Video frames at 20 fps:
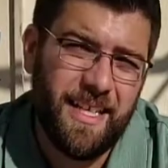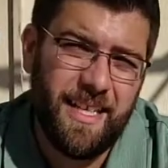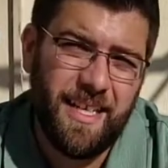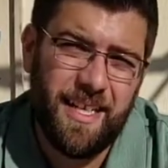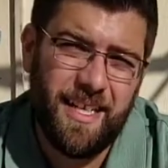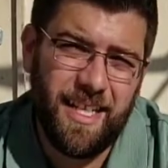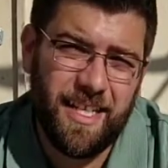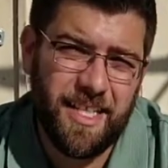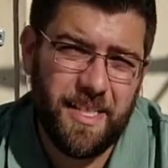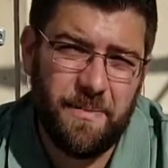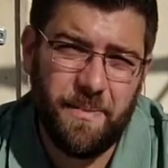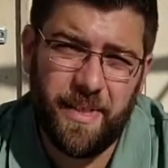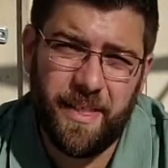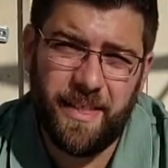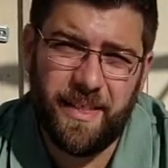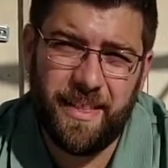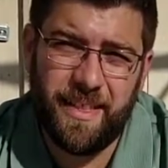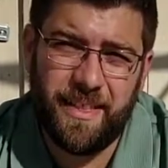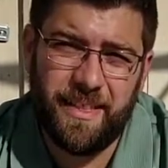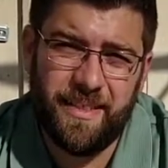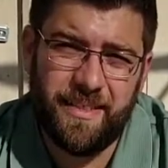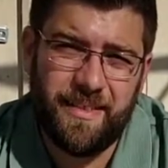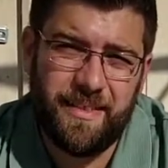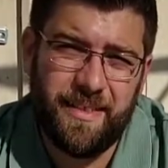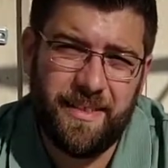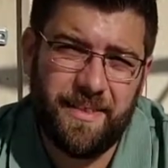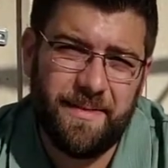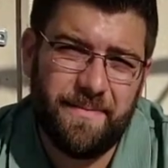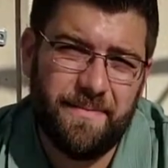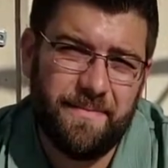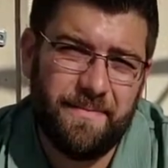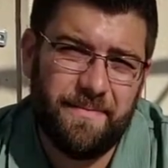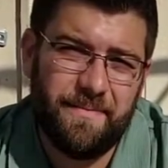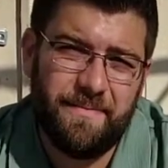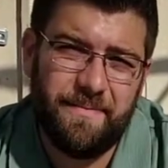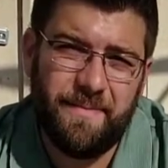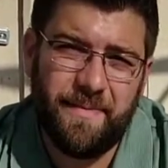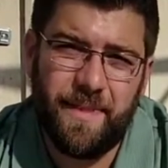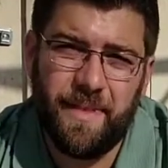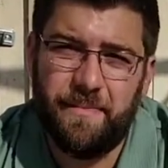I'll actually bring
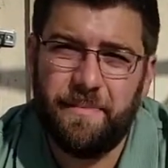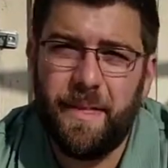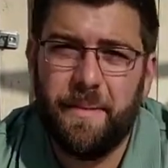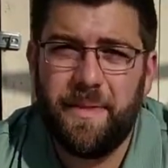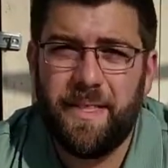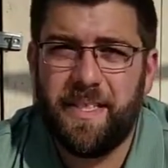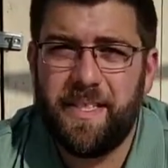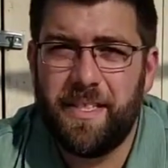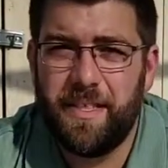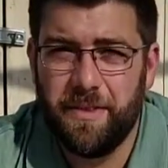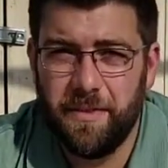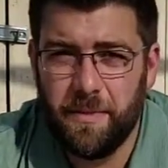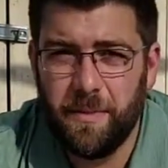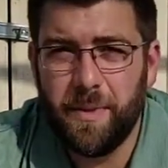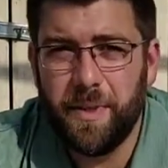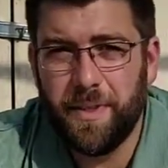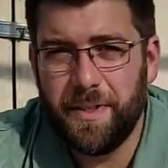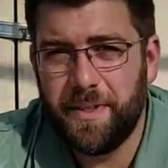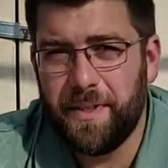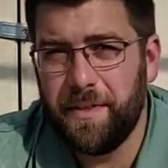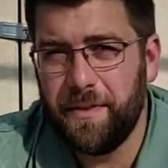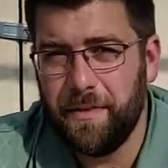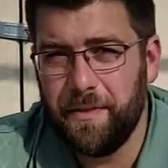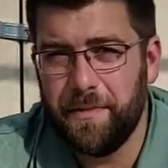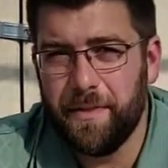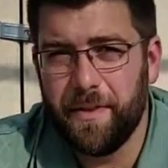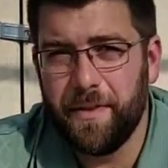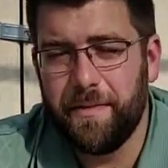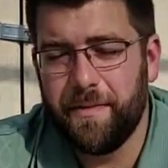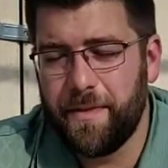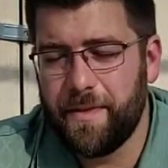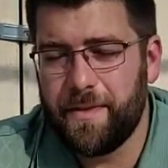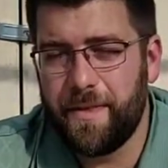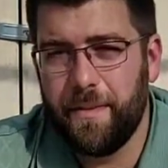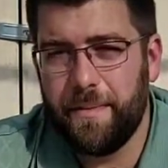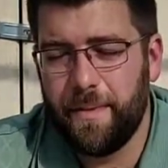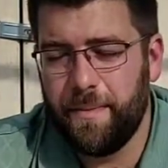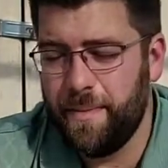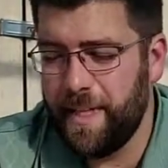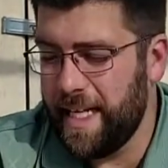maybe steel wool too for
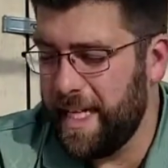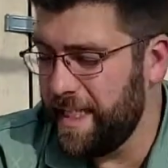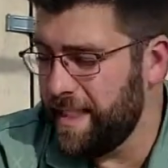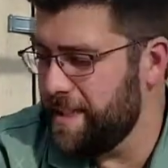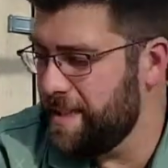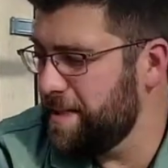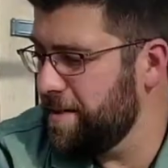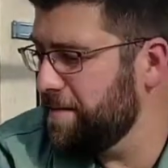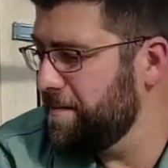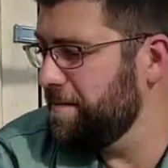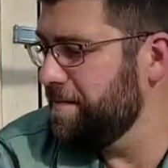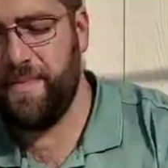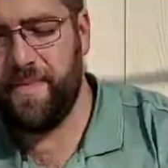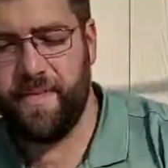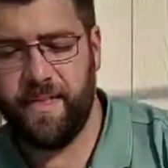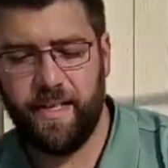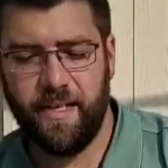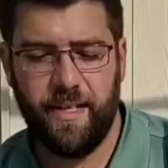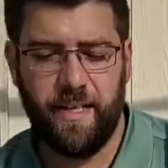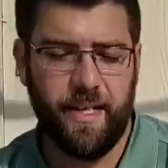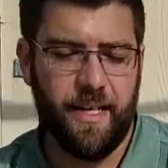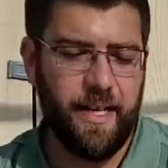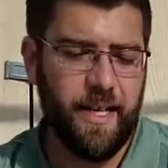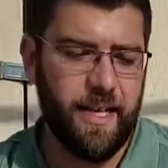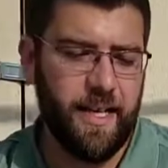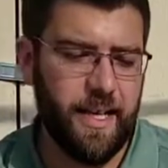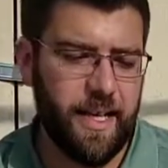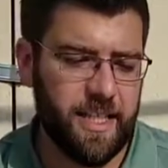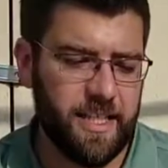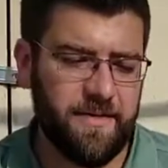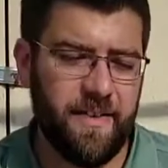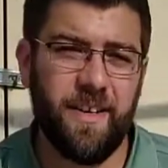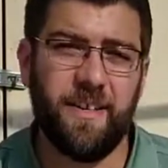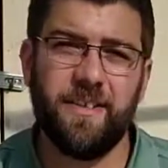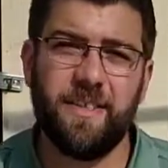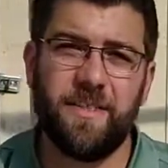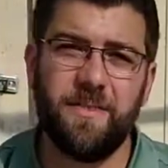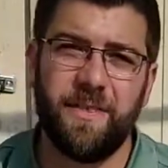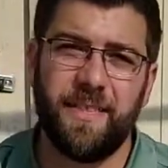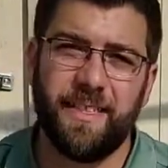scrubbing pots. As far
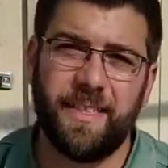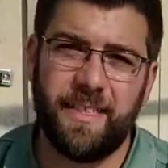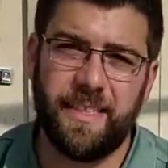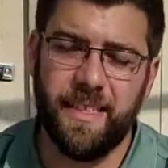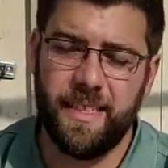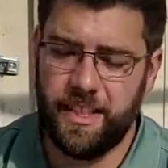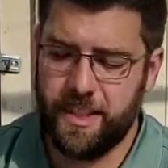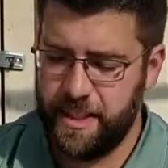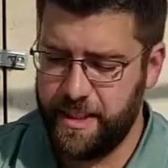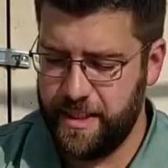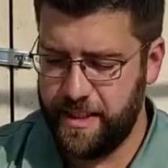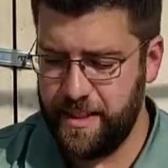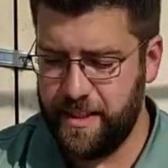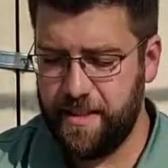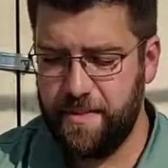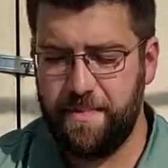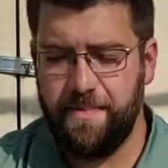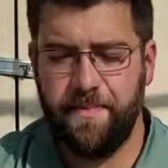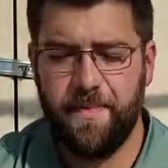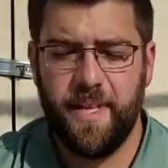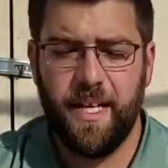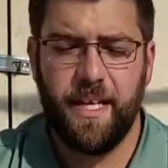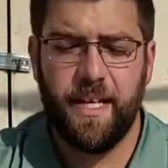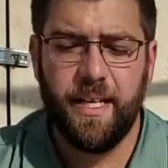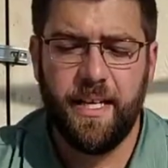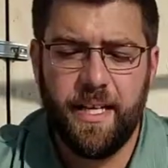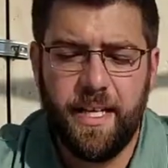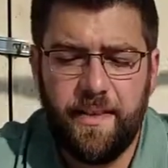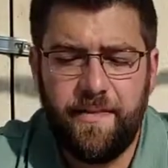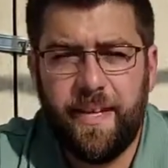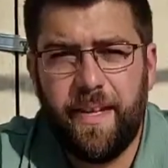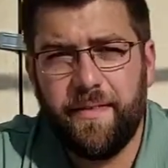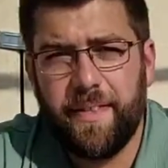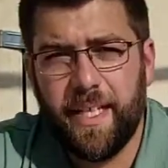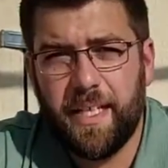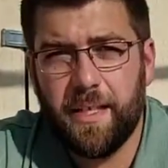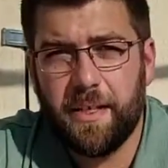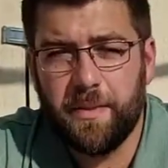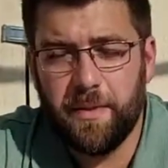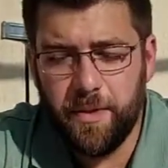as doing dishes, if I've
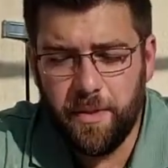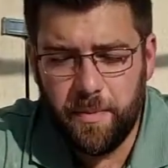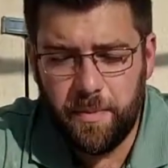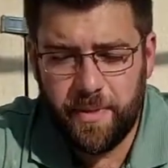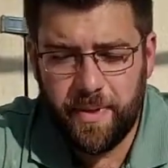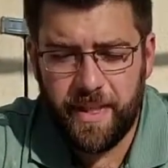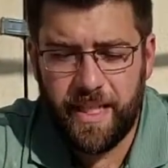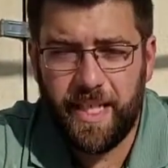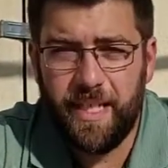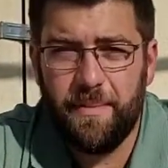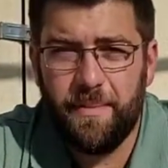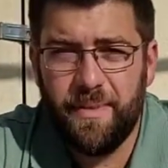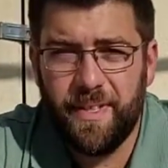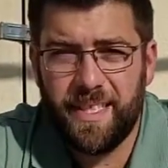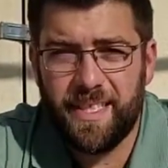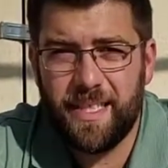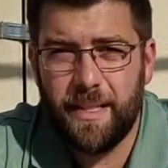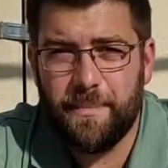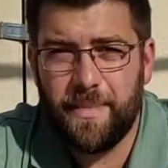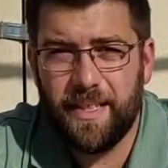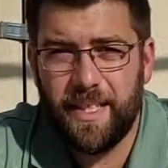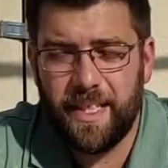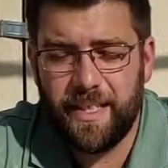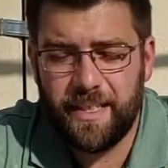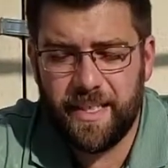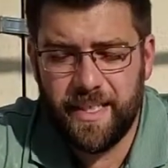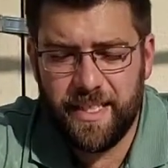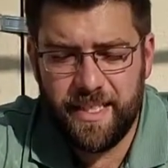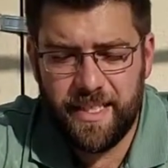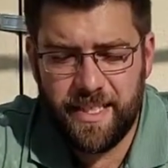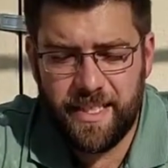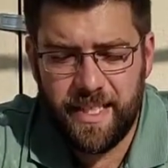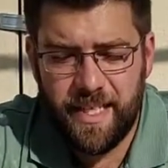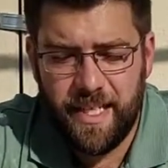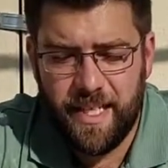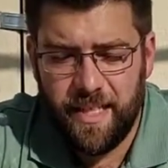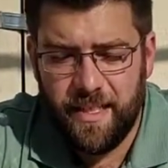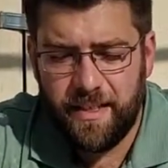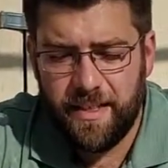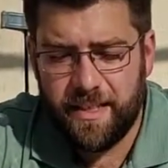got a group, I'll bring something like this.
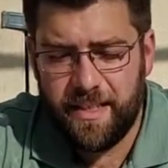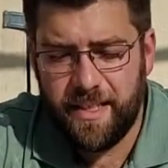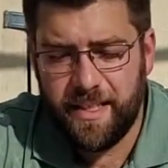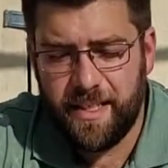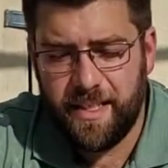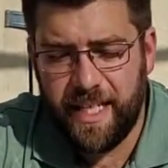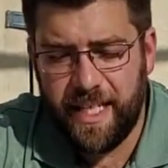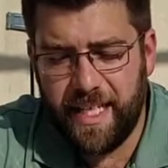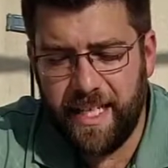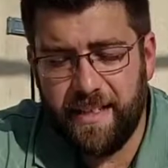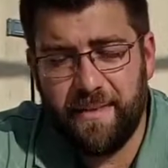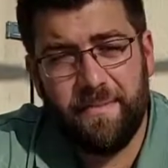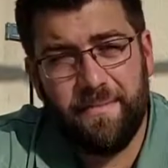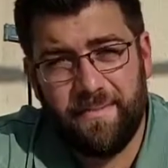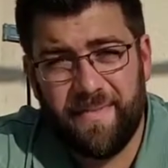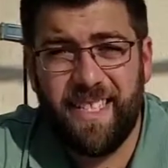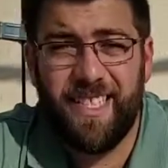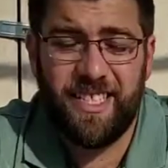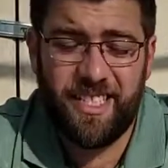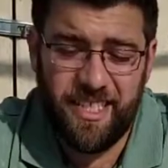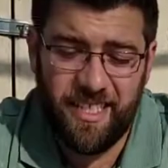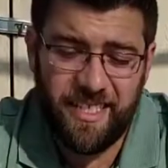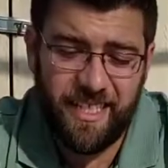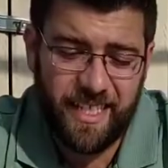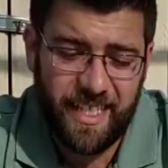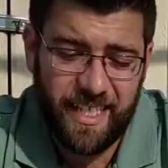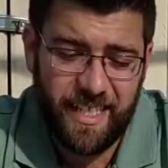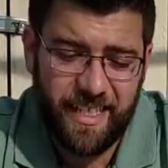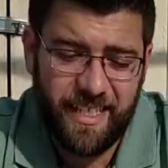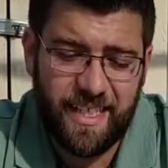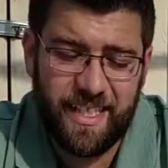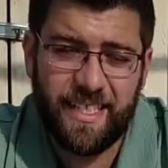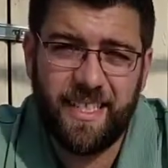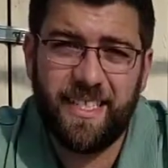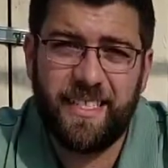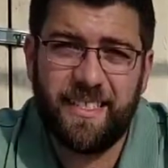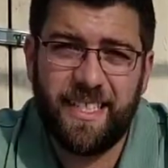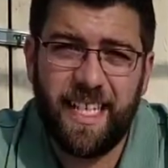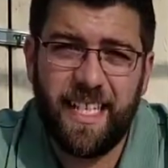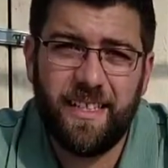This is a kitchen sink. It's
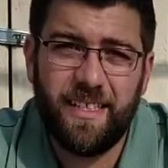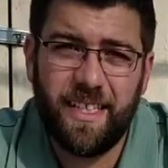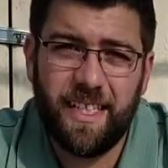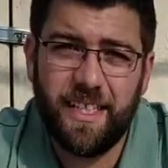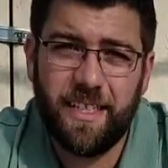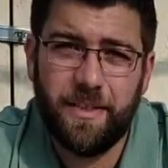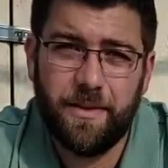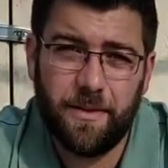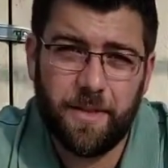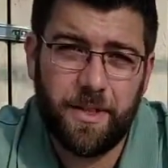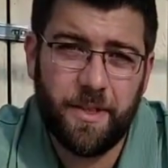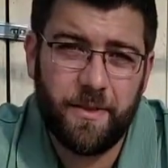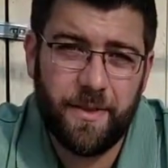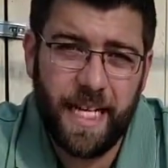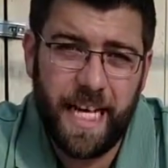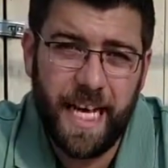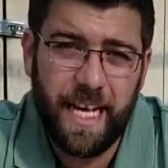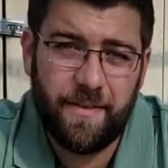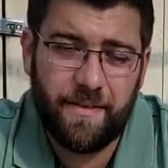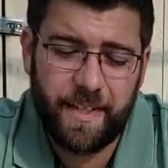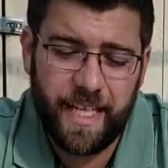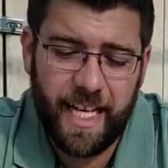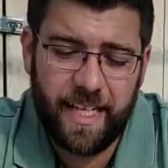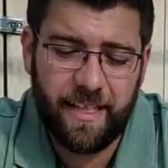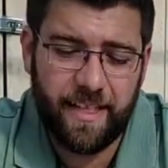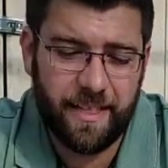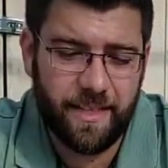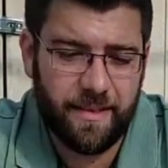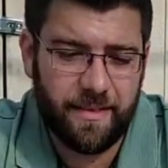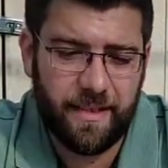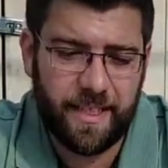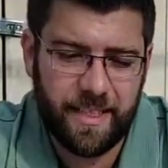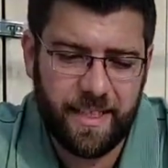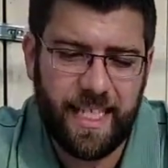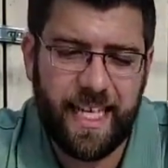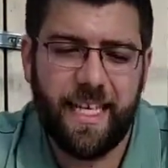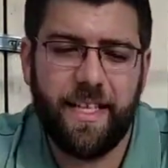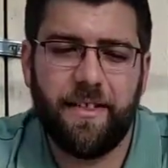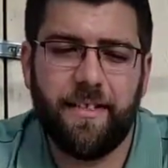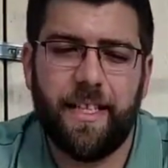a 10 liter or 2.5 gallon
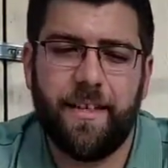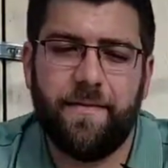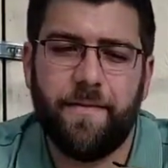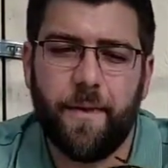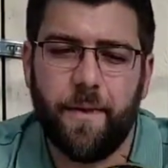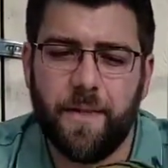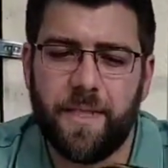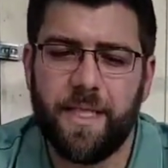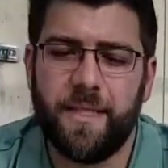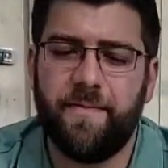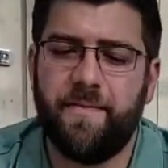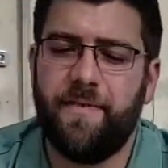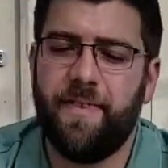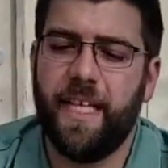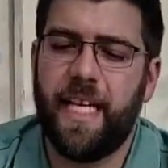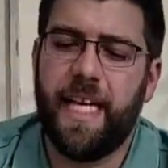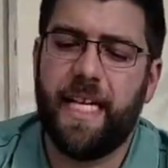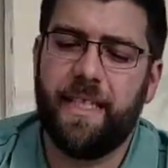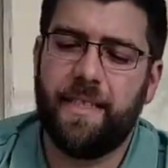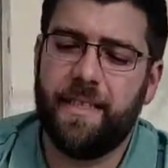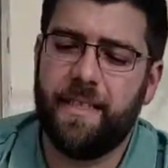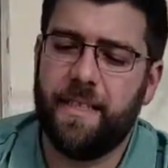container that folds up flat.